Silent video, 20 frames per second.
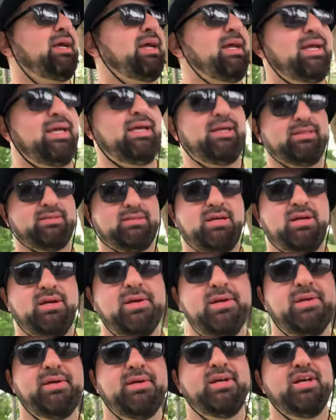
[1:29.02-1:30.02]
And,
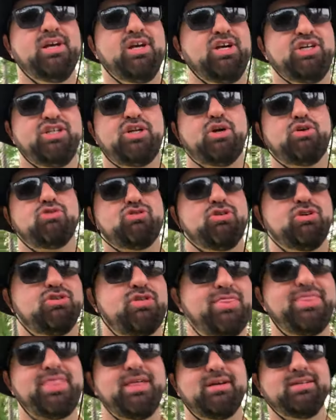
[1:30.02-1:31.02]
you know,
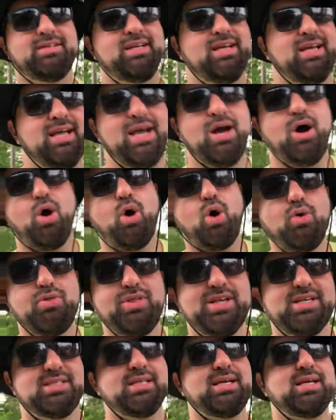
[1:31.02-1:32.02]
all
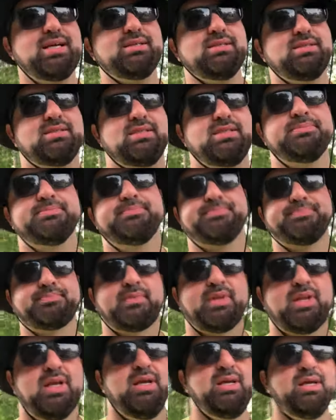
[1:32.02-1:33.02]
these things,
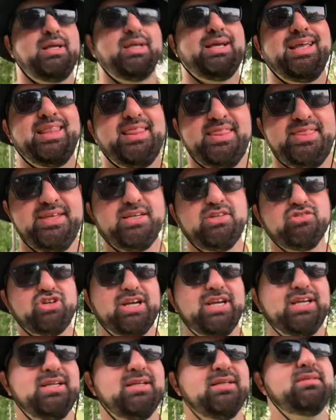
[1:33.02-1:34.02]
in
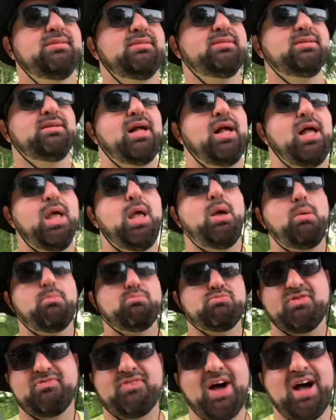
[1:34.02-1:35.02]
theory,
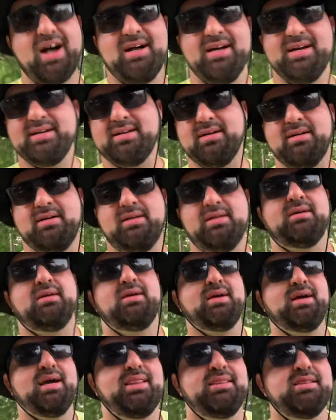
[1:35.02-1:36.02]
provide
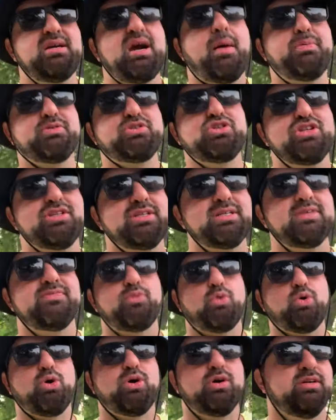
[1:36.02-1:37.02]
the opportunity
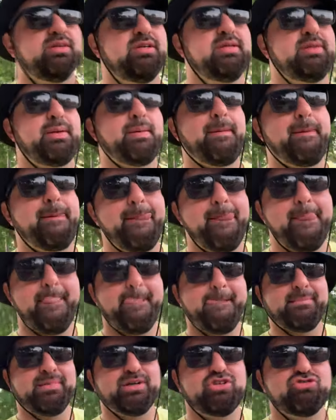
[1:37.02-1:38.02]
for
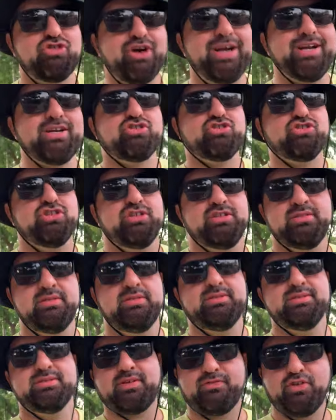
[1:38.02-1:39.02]
greater
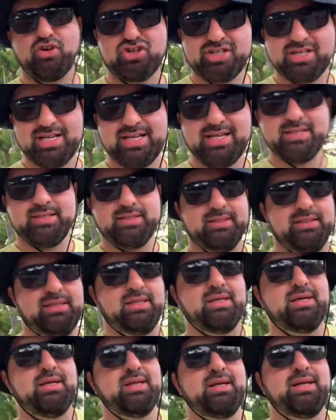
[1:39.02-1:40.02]
diversity
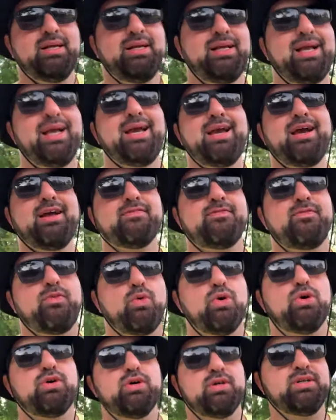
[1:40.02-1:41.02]
and
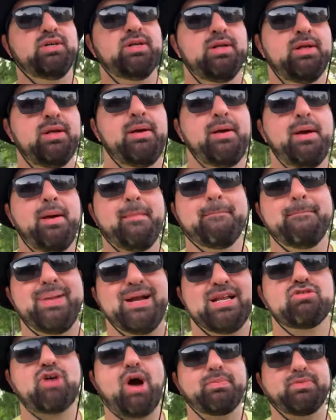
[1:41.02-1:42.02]
for
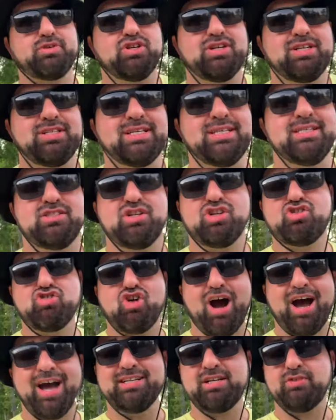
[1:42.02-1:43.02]
better opportunities to
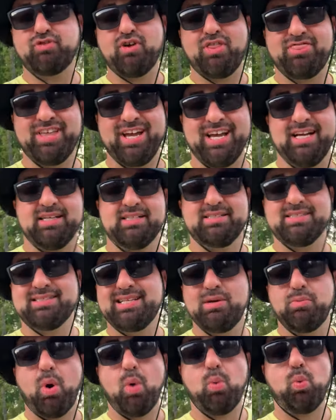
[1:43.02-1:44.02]
try different things, to
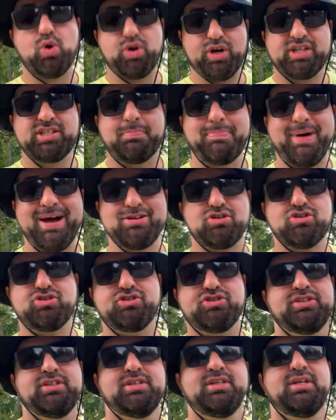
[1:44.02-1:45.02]
see what works better.